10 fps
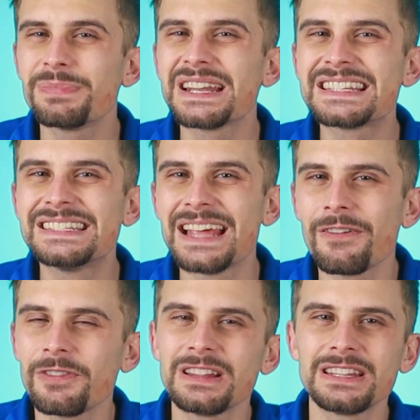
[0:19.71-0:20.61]
but it's
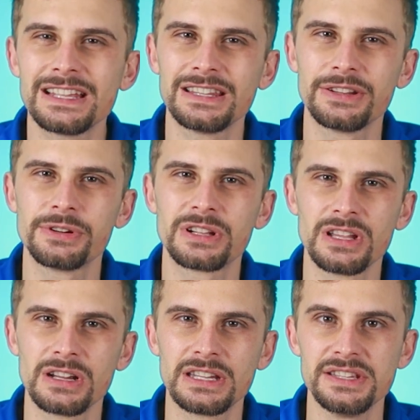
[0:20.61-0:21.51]
definitely a little
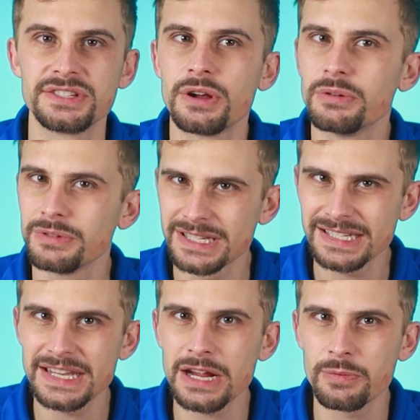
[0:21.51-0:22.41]
clunky, so
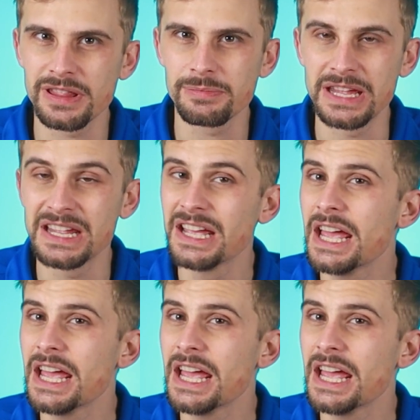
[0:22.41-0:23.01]
stick with me.